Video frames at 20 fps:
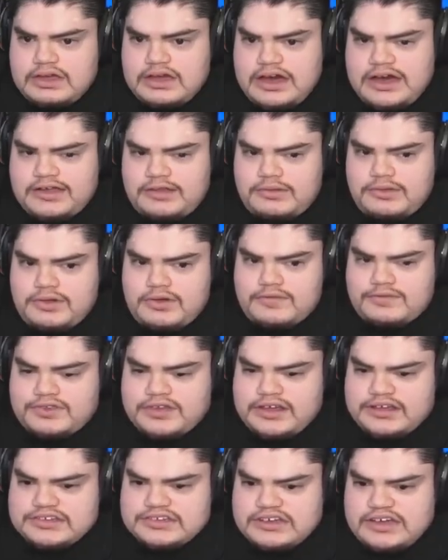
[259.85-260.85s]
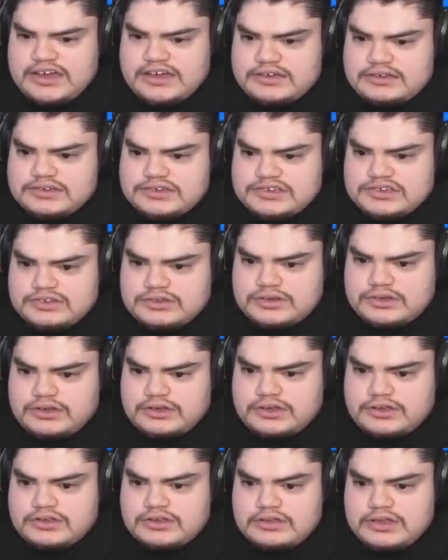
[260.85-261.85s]
I don't know if Dallas Keuchel's too
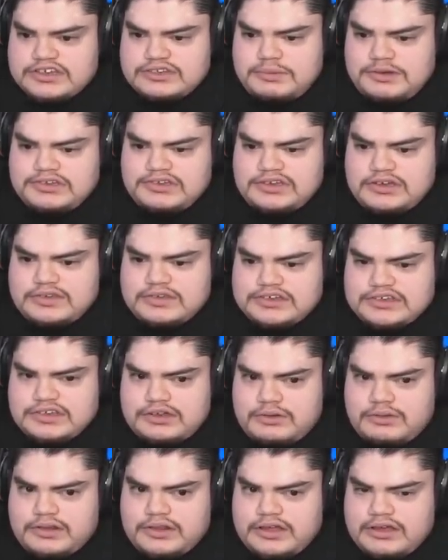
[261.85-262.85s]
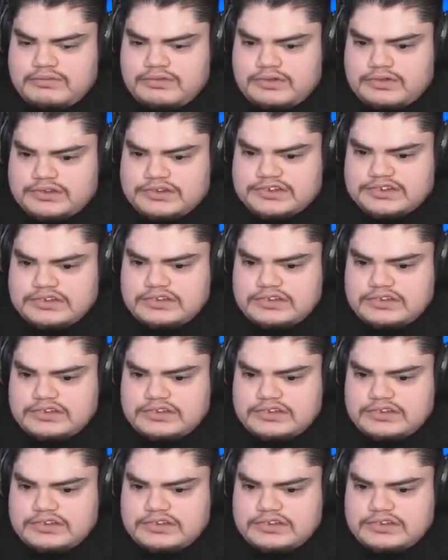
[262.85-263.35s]
good, especially on these lower levels.